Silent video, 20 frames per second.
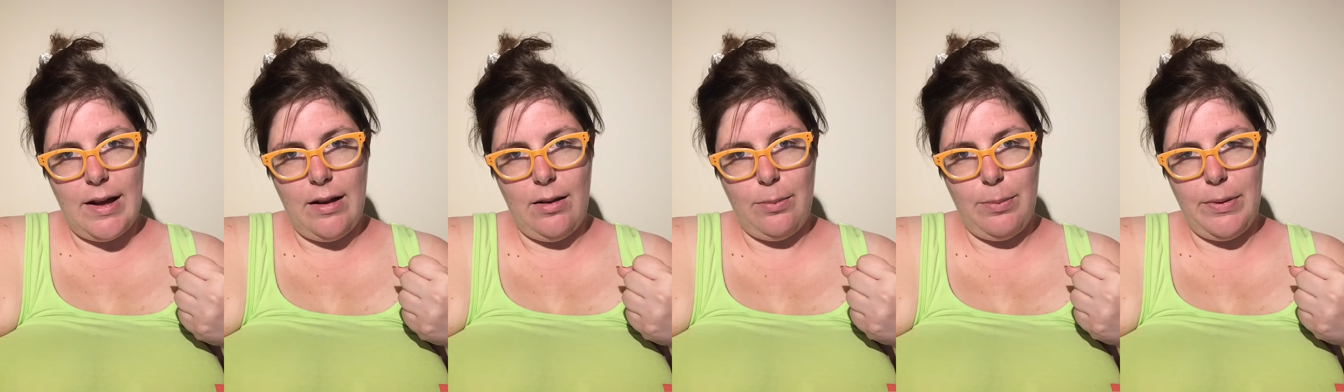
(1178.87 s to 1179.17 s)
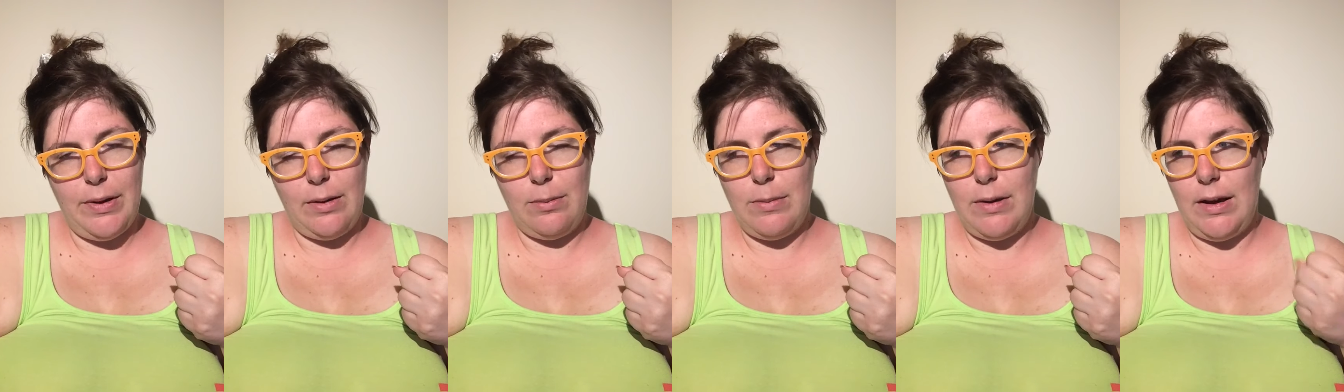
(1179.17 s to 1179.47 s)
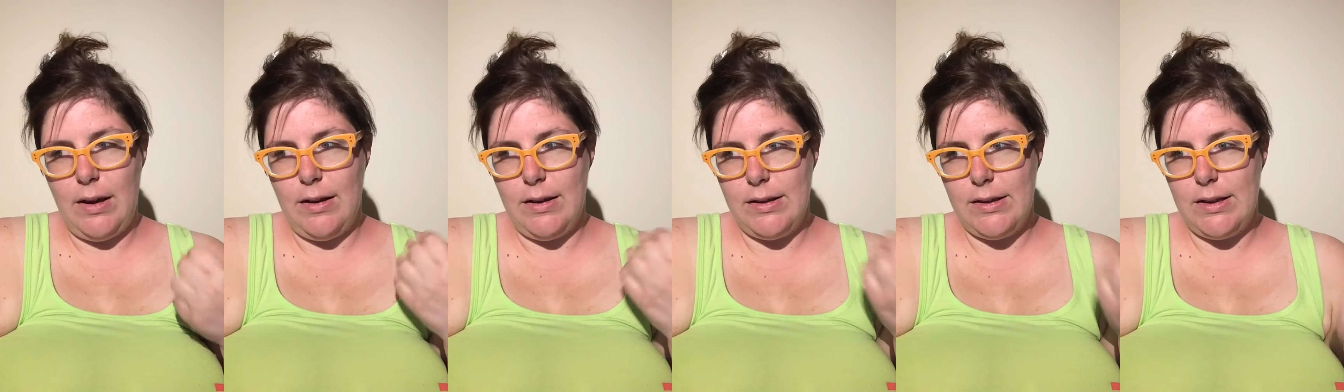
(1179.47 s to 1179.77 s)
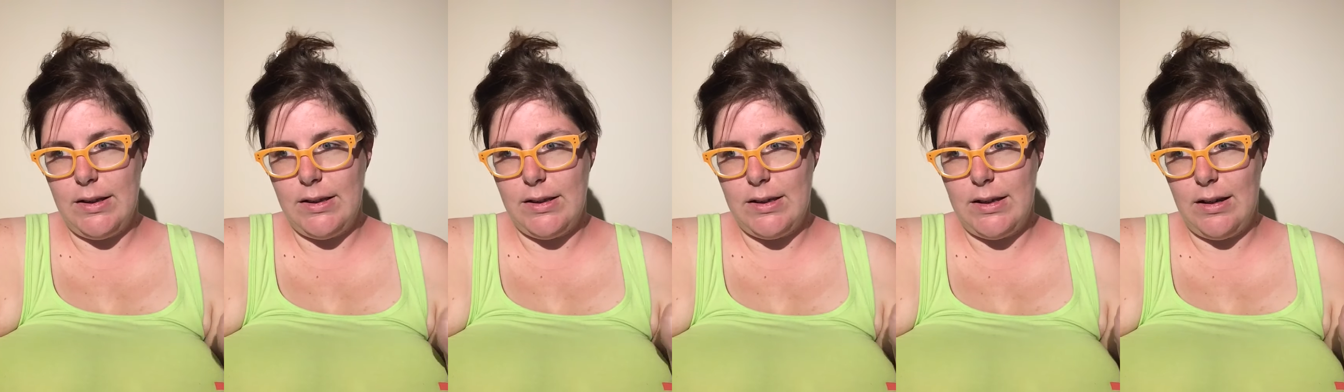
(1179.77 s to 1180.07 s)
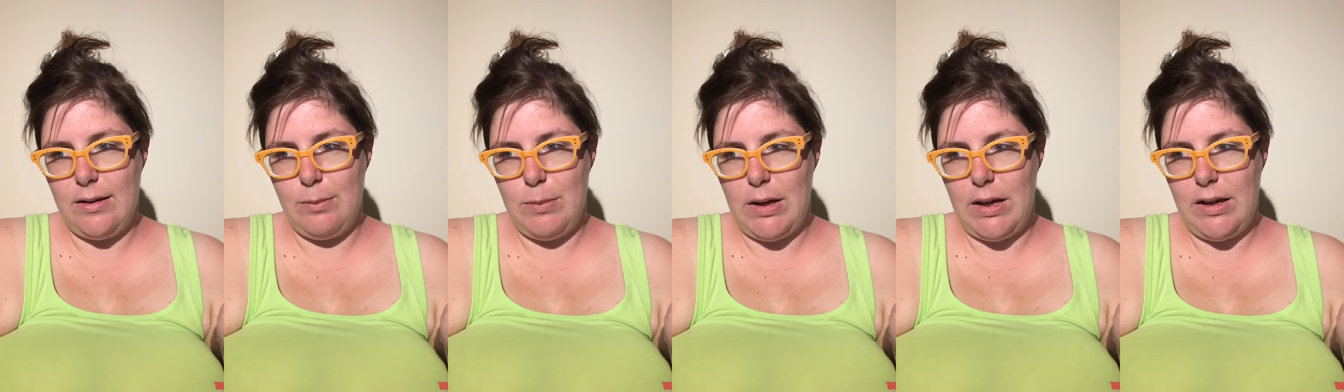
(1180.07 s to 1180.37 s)
helping me,
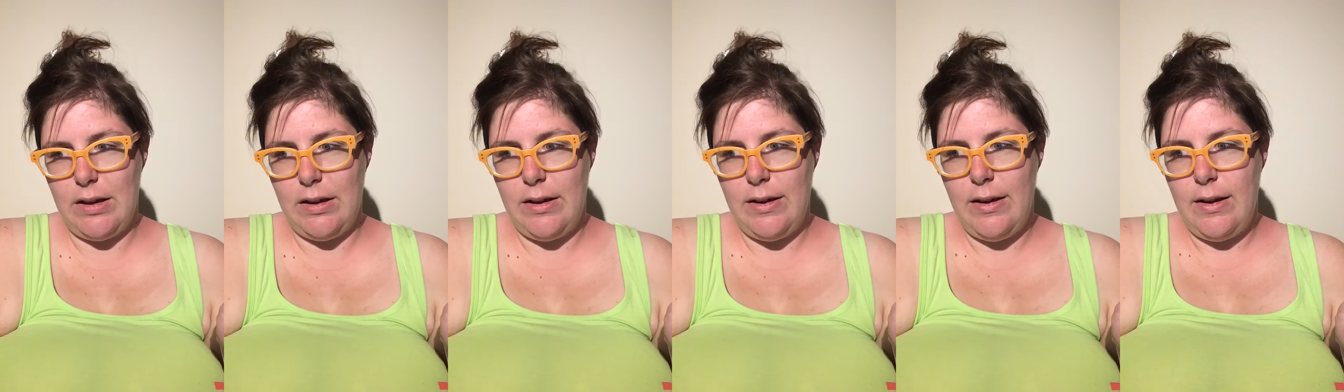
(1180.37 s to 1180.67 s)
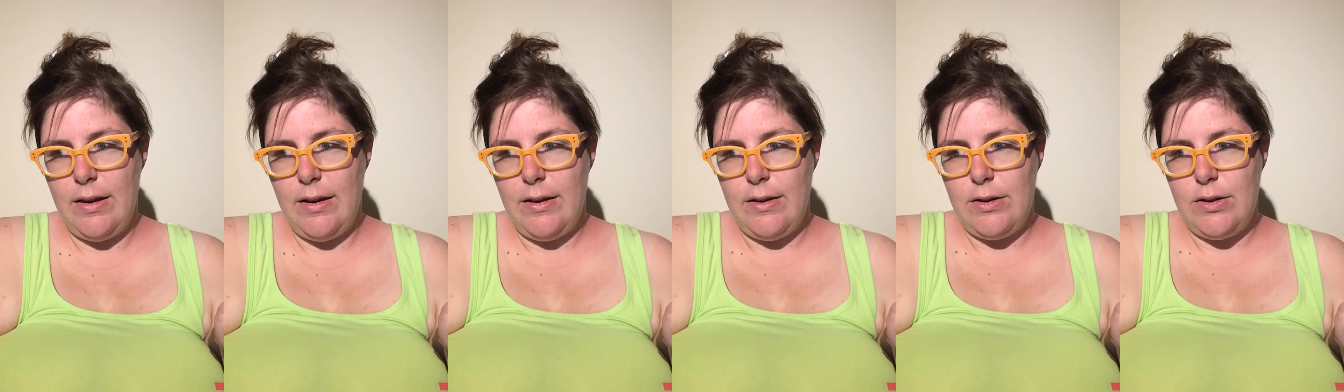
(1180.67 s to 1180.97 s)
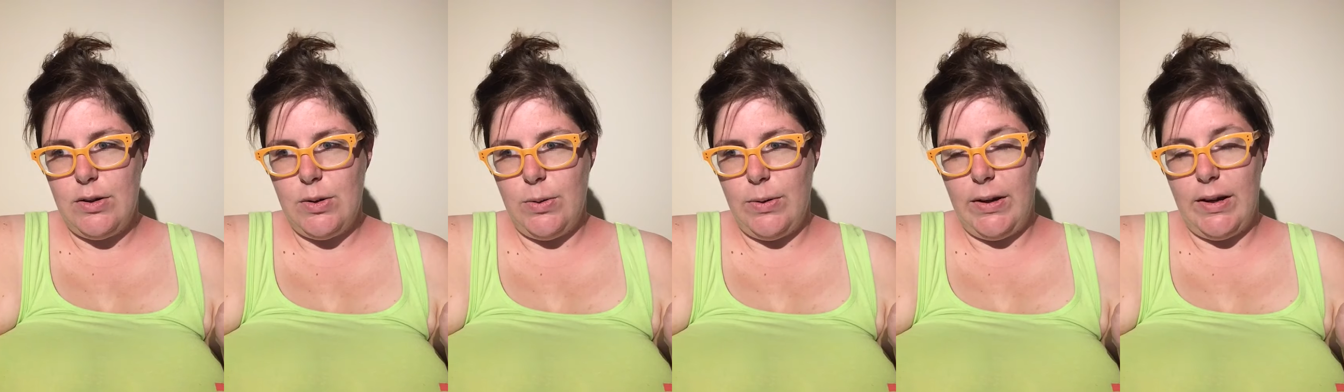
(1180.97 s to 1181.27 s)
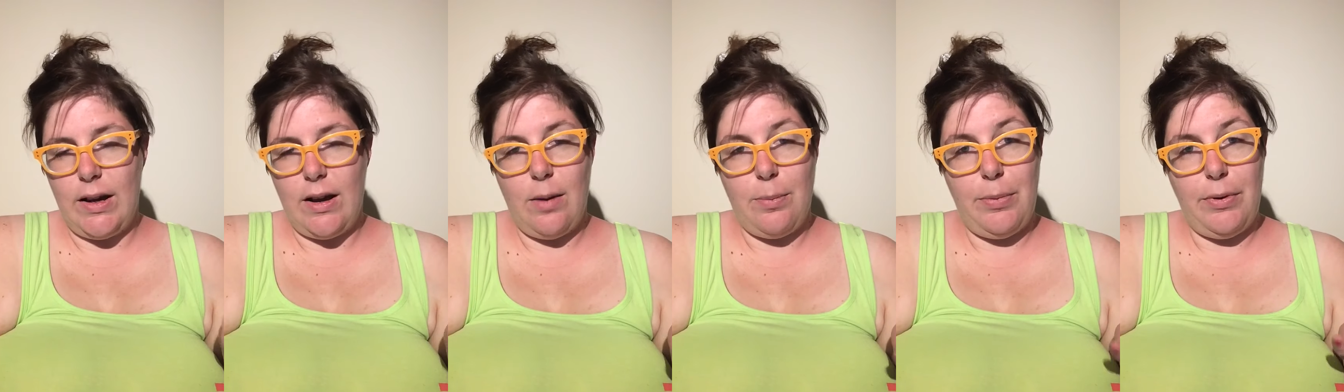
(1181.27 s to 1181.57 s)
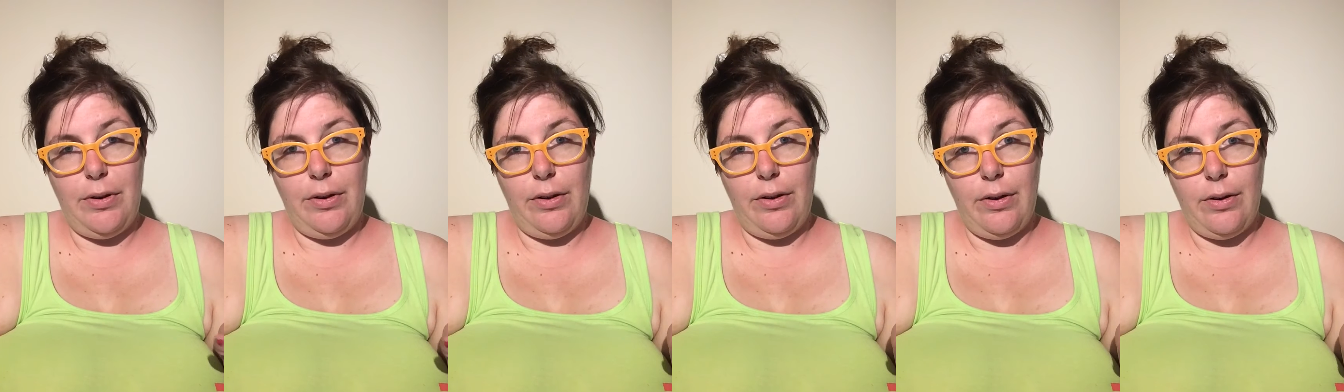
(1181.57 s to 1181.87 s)
assisting me, doing a
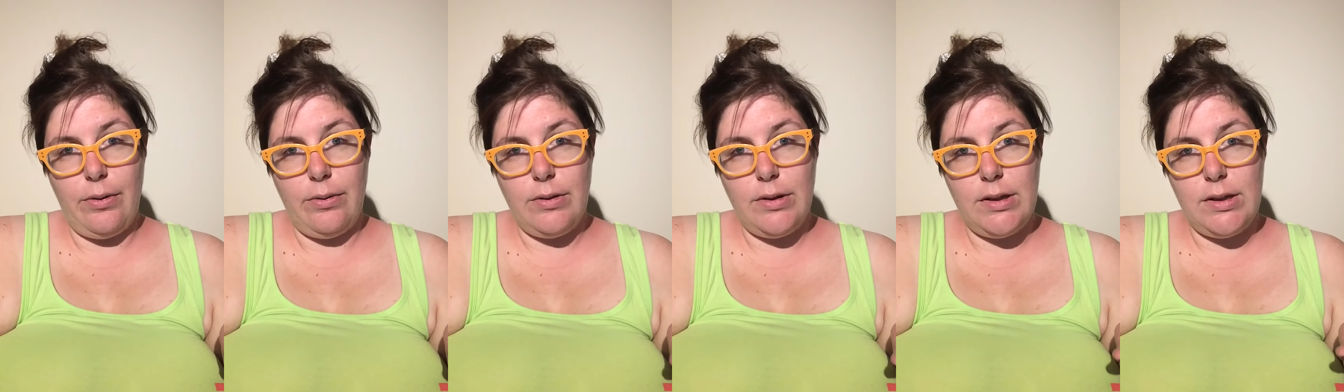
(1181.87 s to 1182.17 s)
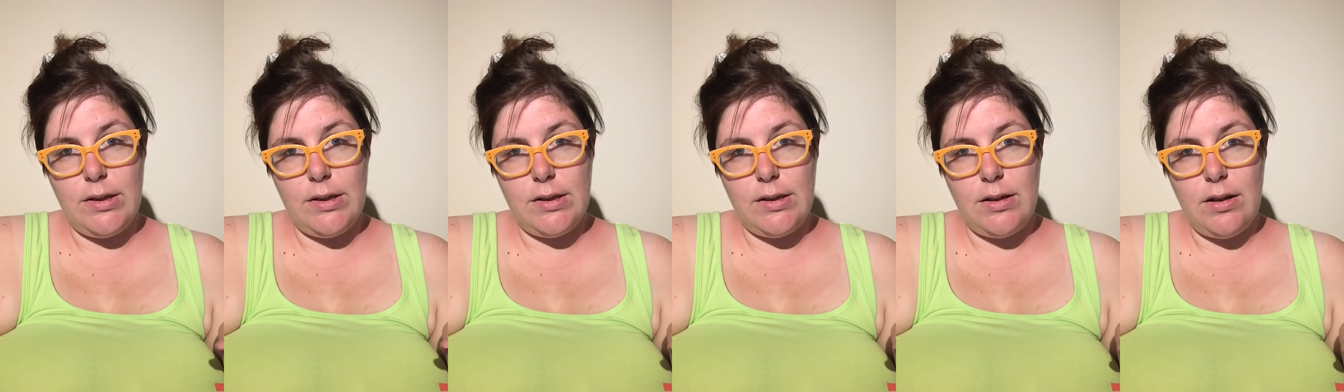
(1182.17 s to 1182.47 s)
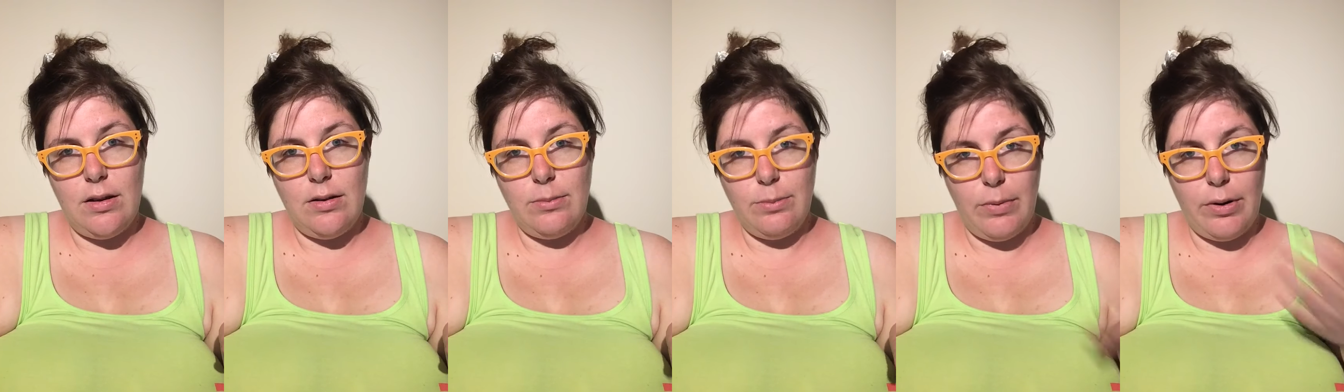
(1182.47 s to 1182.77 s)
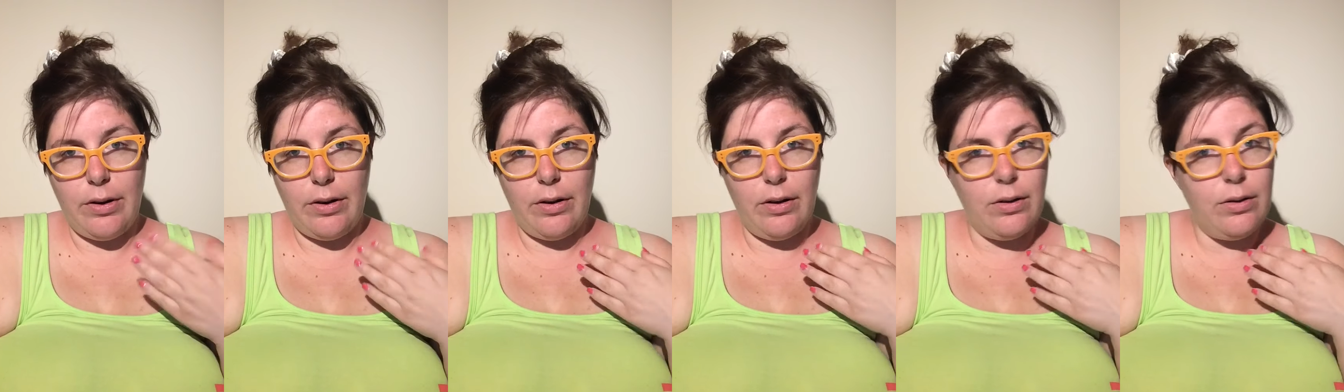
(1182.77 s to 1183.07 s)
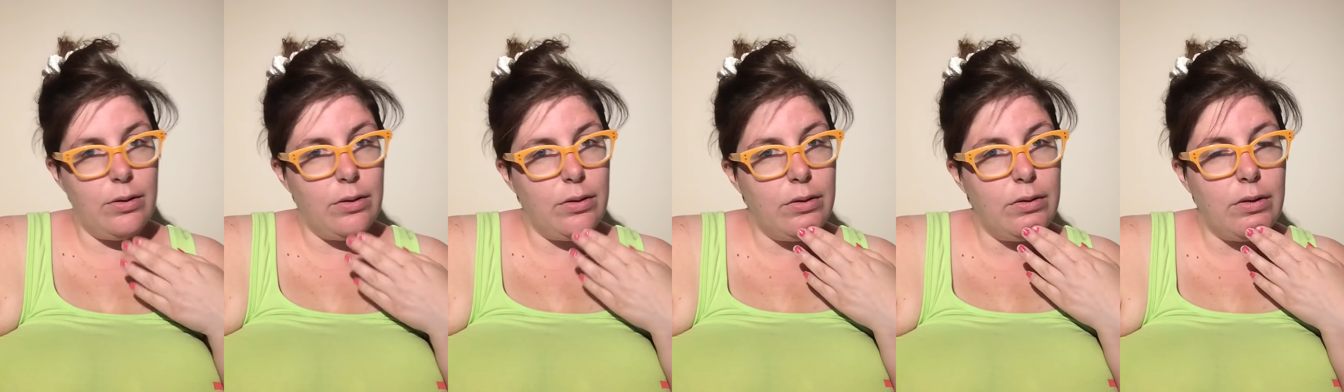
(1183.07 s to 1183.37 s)
couple loads
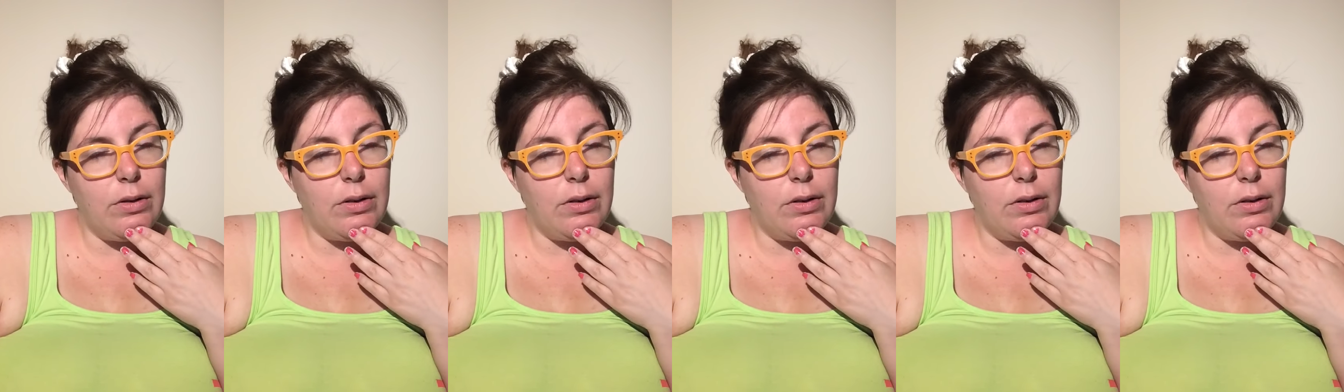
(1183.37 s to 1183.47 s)
tomorrow